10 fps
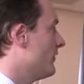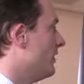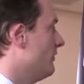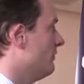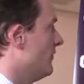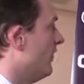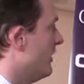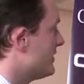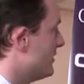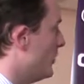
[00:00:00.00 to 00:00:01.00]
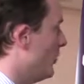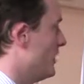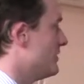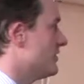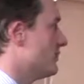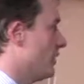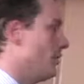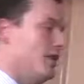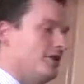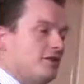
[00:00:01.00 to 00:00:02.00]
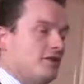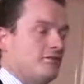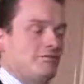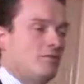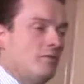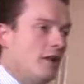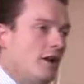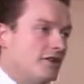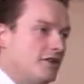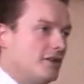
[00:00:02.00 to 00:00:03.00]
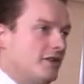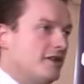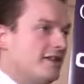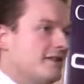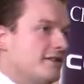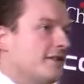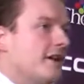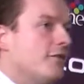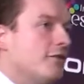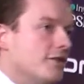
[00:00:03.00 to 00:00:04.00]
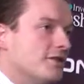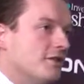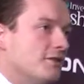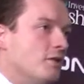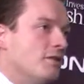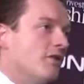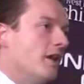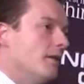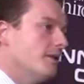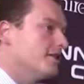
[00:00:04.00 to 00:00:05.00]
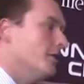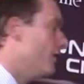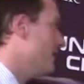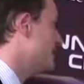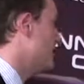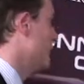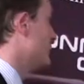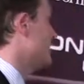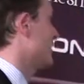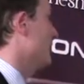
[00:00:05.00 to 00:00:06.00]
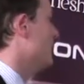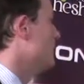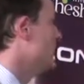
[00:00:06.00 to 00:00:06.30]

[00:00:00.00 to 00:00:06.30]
got a, a very simple business model which has largely stood the test of time for us since we developed this over 18 months ago.